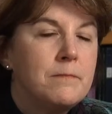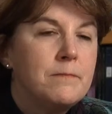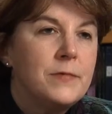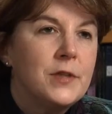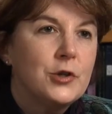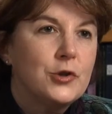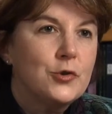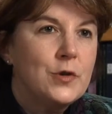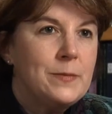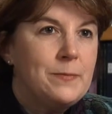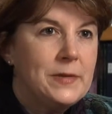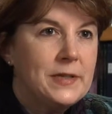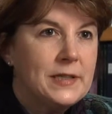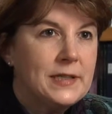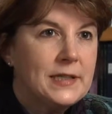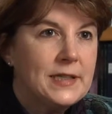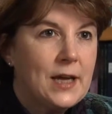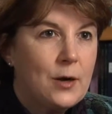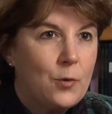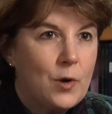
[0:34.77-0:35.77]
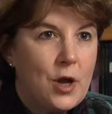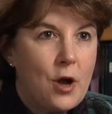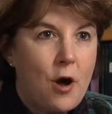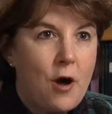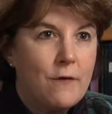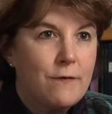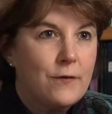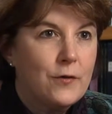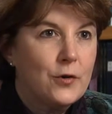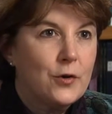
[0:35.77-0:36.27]
The treatments that we
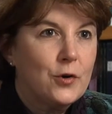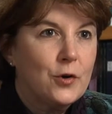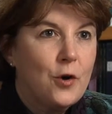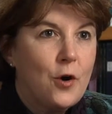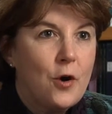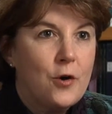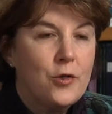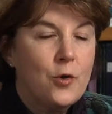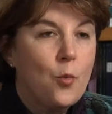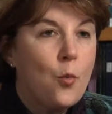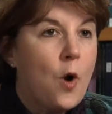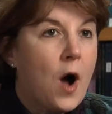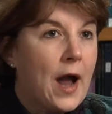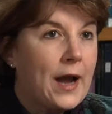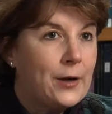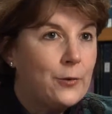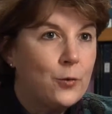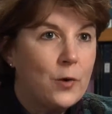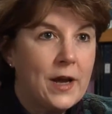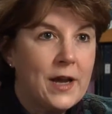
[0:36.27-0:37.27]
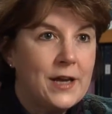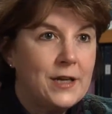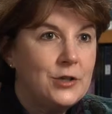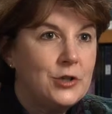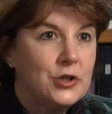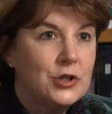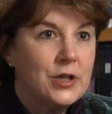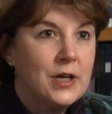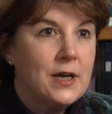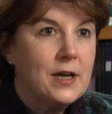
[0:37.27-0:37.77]
offer are the wide
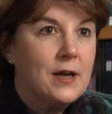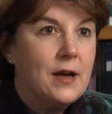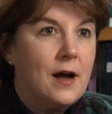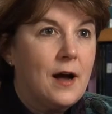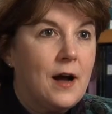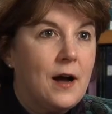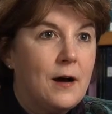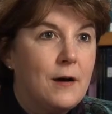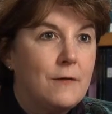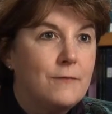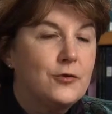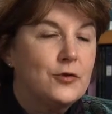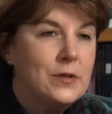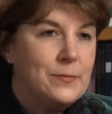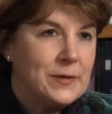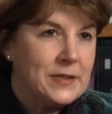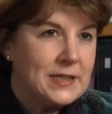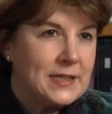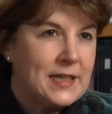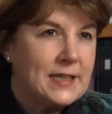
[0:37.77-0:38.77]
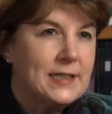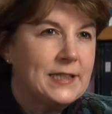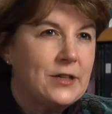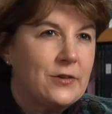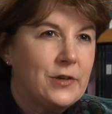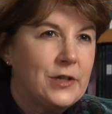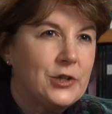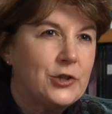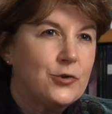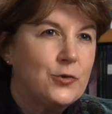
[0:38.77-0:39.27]
range of treatments
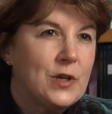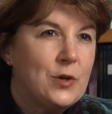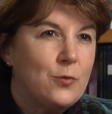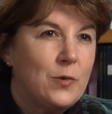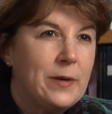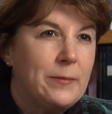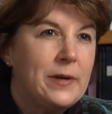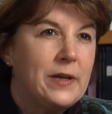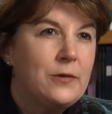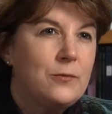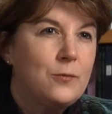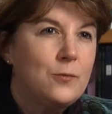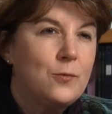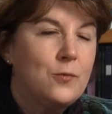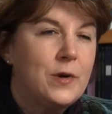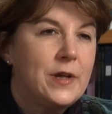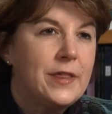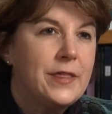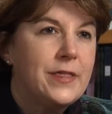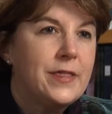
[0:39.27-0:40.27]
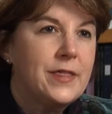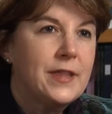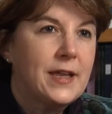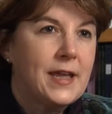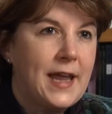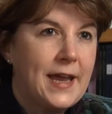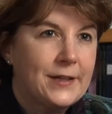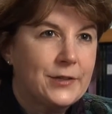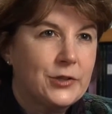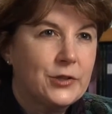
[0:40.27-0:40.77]
necessary to treat women with
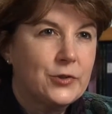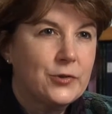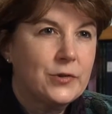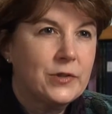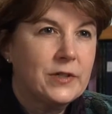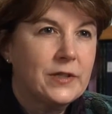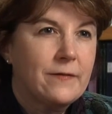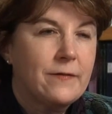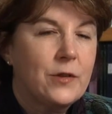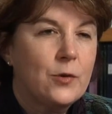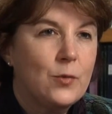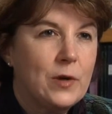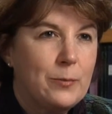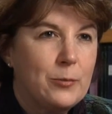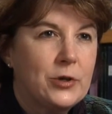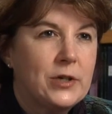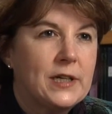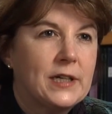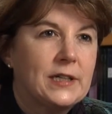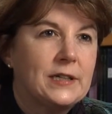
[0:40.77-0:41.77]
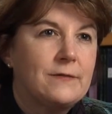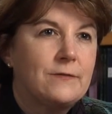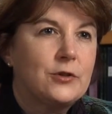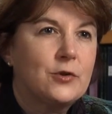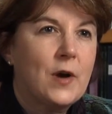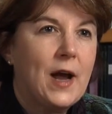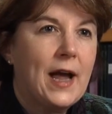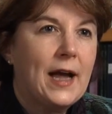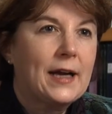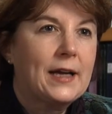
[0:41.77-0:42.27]
cancers of the reproductive
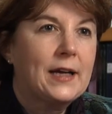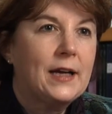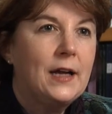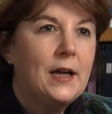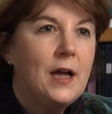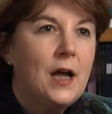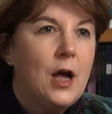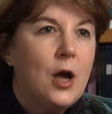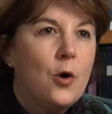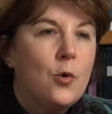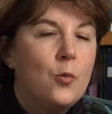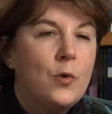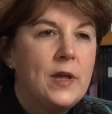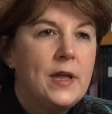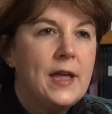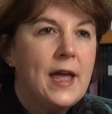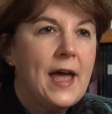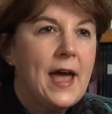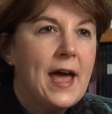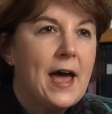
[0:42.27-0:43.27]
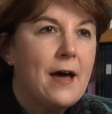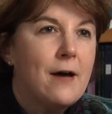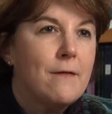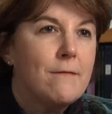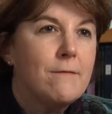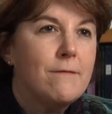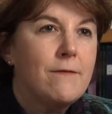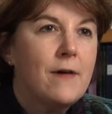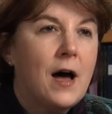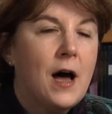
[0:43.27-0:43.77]
tract. We
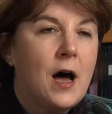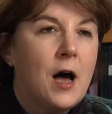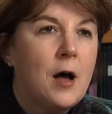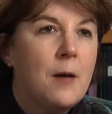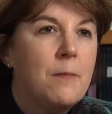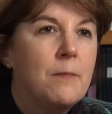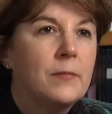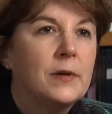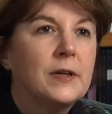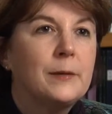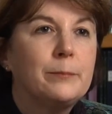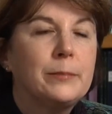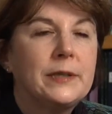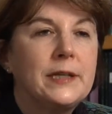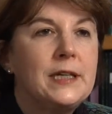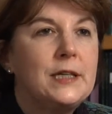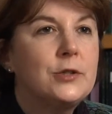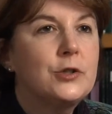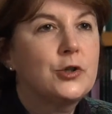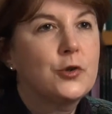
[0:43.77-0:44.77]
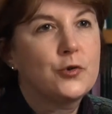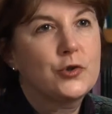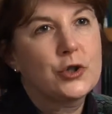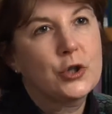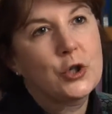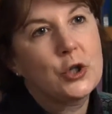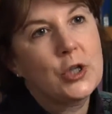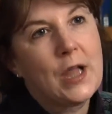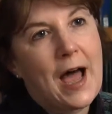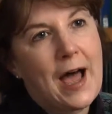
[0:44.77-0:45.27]
have um, complete
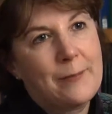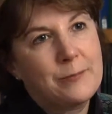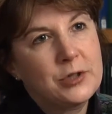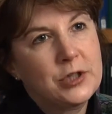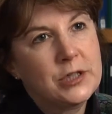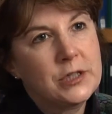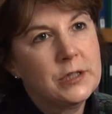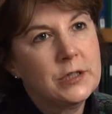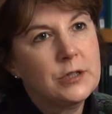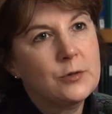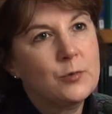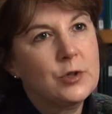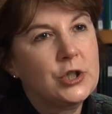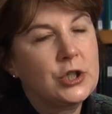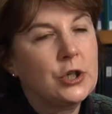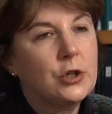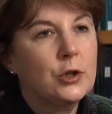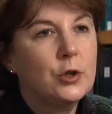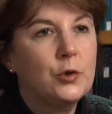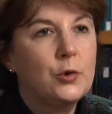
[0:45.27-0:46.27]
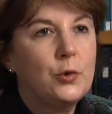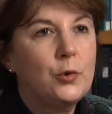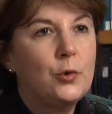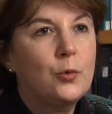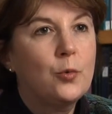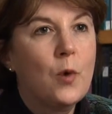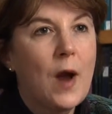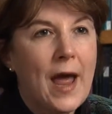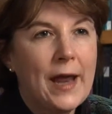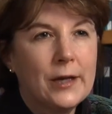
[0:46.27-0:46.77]
surgical options, which
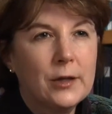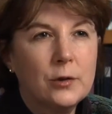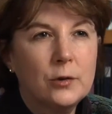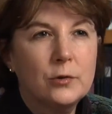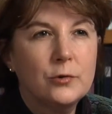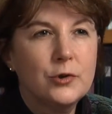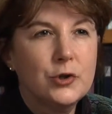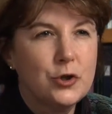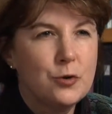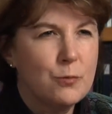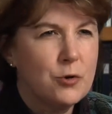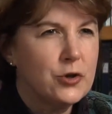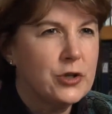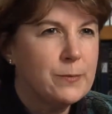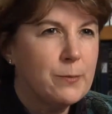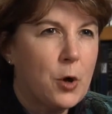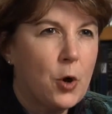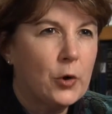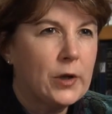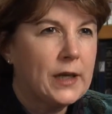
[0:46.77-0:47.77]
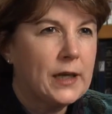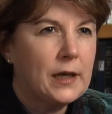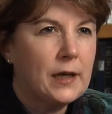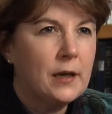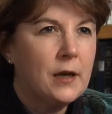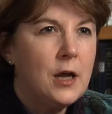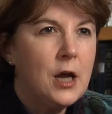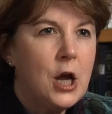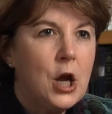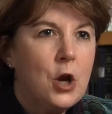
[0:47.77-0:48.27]
include radical tumor debulking,
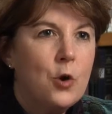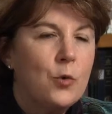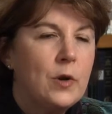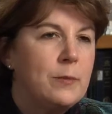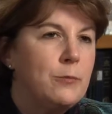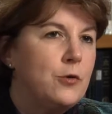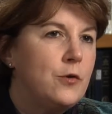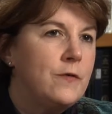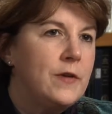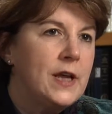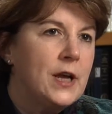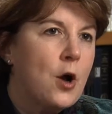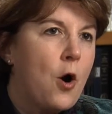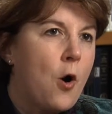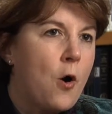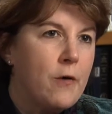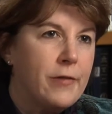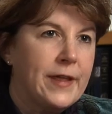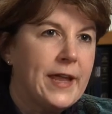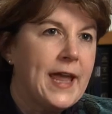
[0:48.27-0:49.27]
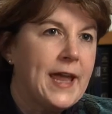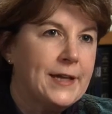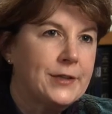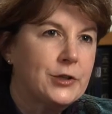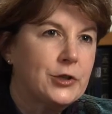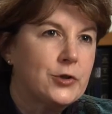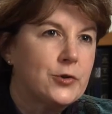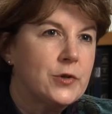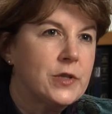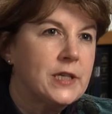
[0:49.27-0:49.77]
removing all the
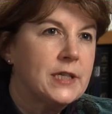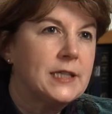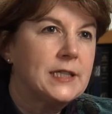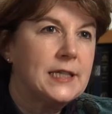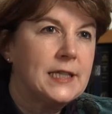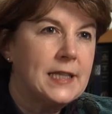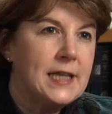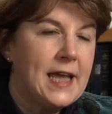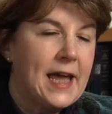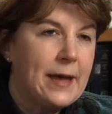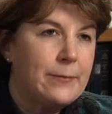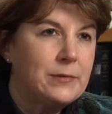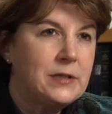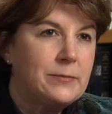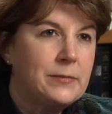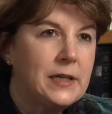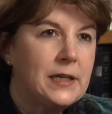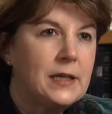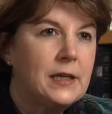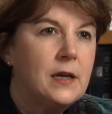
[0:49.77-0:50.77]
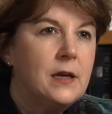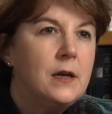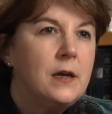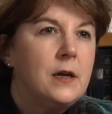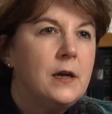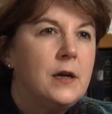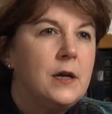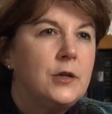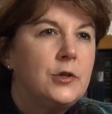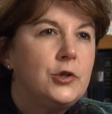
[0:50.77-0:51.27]
cancer that's in the abdomen,
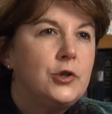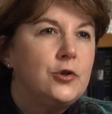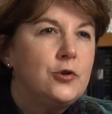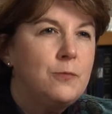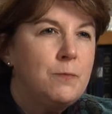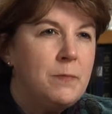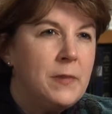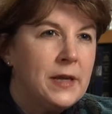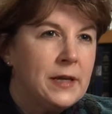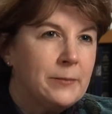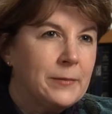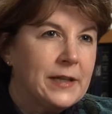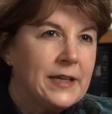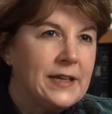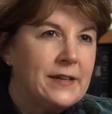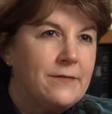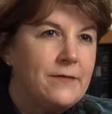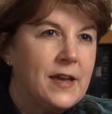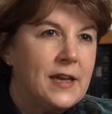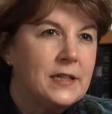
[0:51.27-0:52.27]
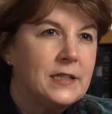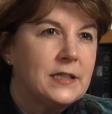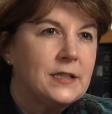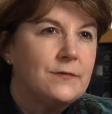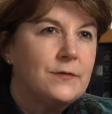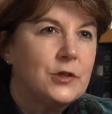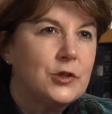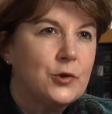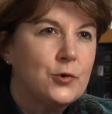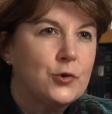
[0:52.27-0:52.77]
to minimally
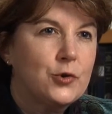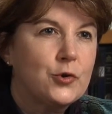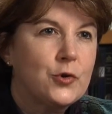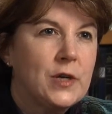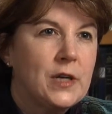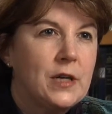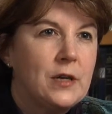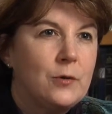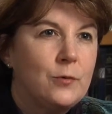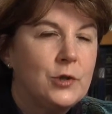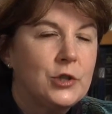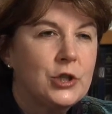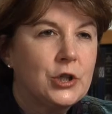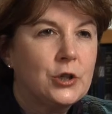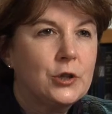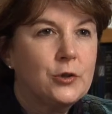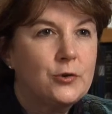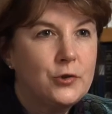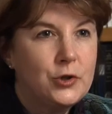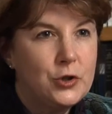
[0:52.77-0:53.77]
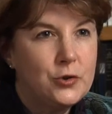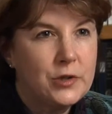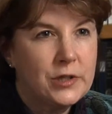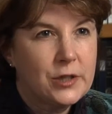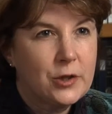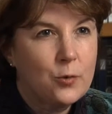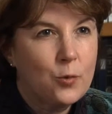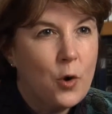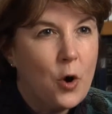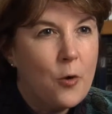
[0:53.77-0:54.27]
invasive surgery, which includes
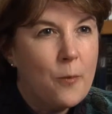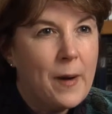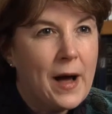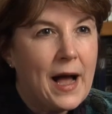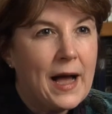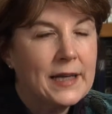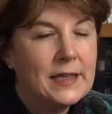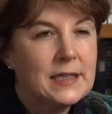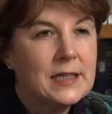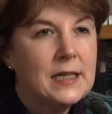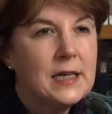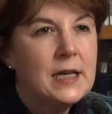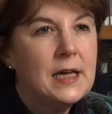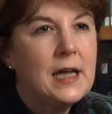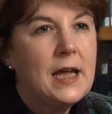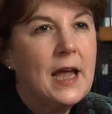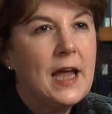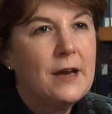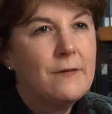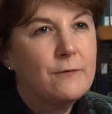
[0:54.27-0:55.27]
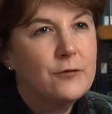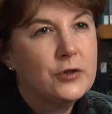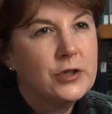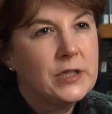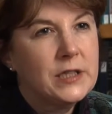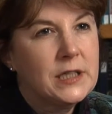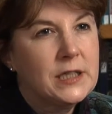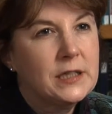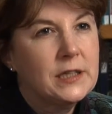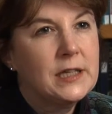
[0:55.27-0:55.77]
use of the robot and
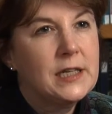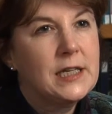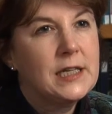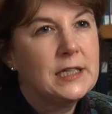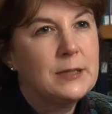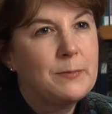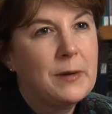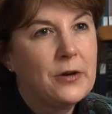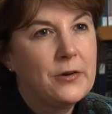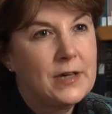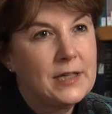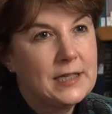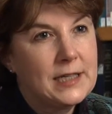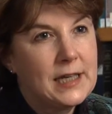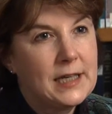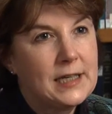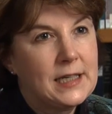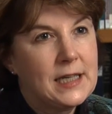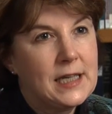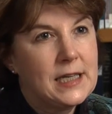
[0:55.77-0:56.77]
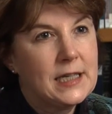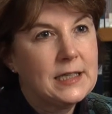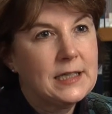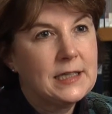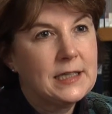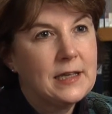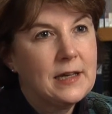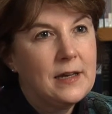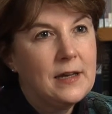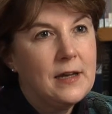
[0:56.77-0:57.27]
fertility sparing
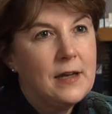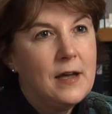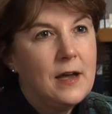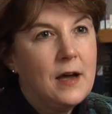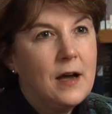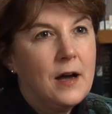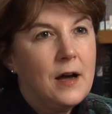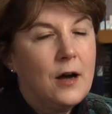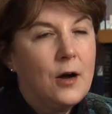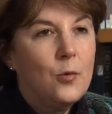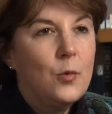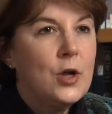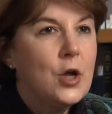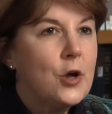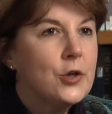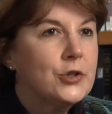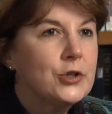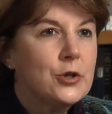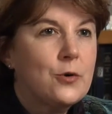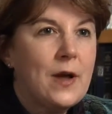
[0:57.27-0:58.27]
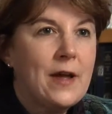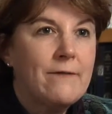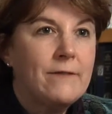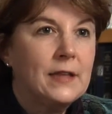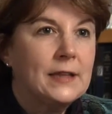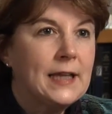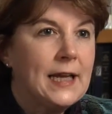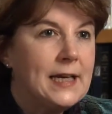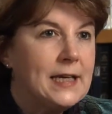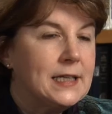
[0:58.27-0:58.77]
techniques. Uh, we also have
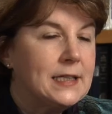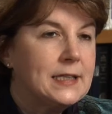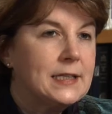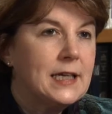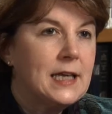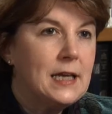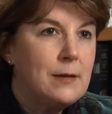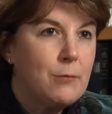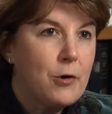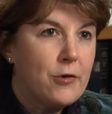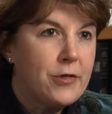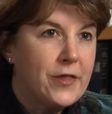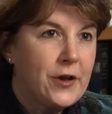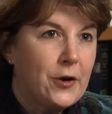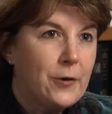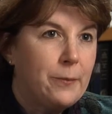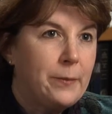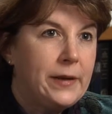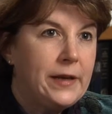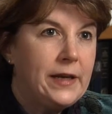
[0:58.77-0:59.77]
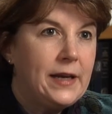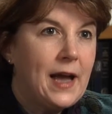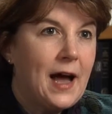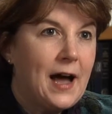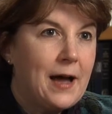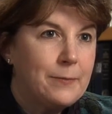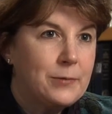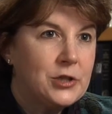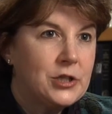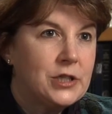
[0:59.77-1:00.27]
the latest chemotherapy
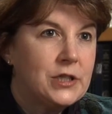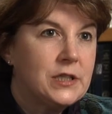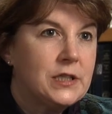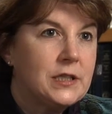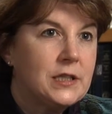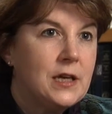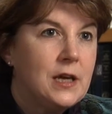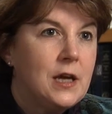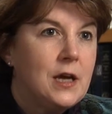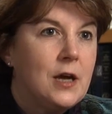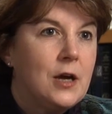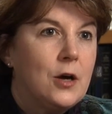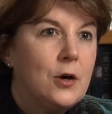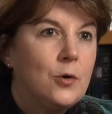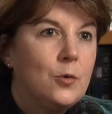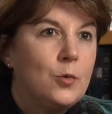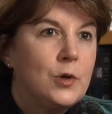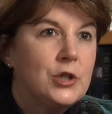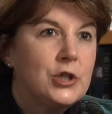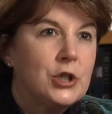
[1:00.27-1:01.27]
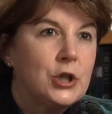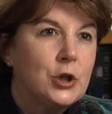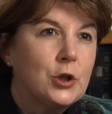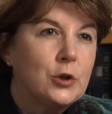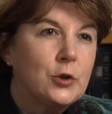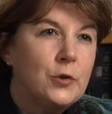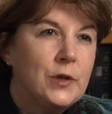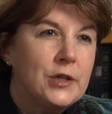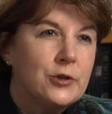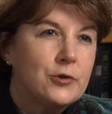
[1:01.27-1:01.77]
options, which
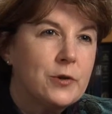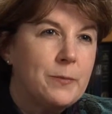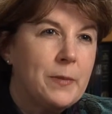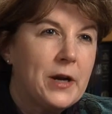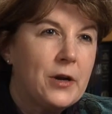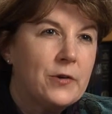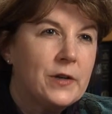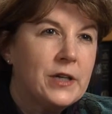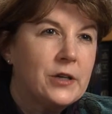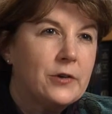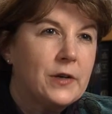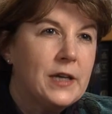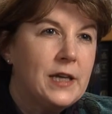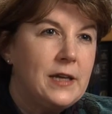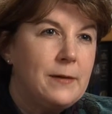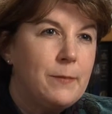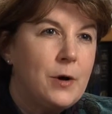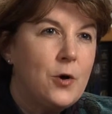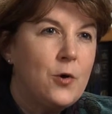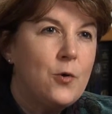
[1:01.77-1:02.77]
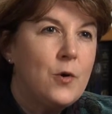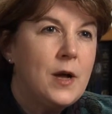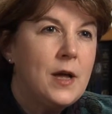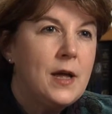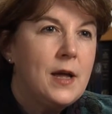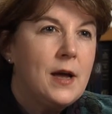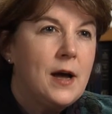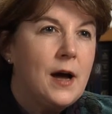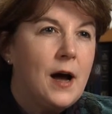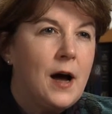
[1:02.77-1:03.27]
include intraperitoneal chemo,
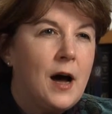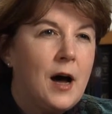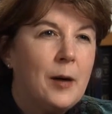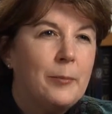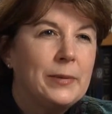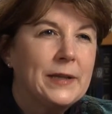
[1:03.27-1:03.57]
uh,